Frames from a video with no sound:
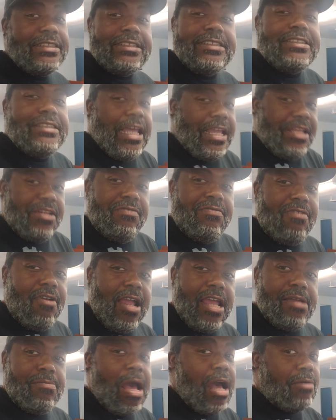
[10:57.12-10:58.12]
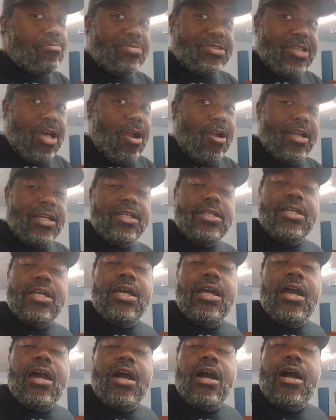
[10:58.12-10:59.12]
to stay in frame. I'm sorry.
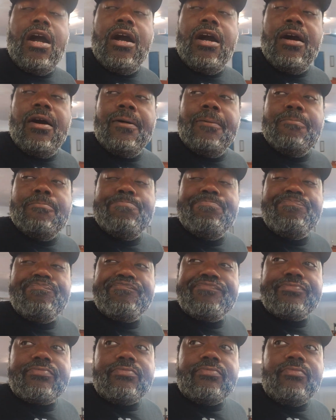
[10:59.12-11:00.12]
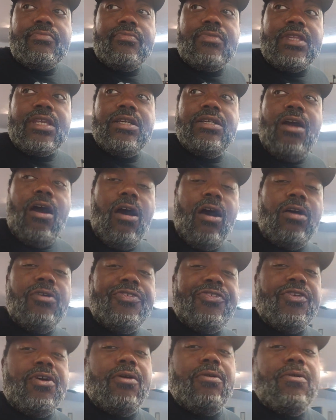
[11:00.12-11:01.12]
Um,
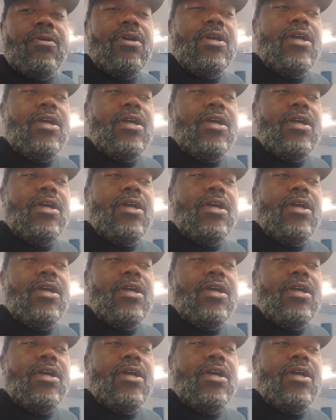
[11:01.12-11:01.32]
also,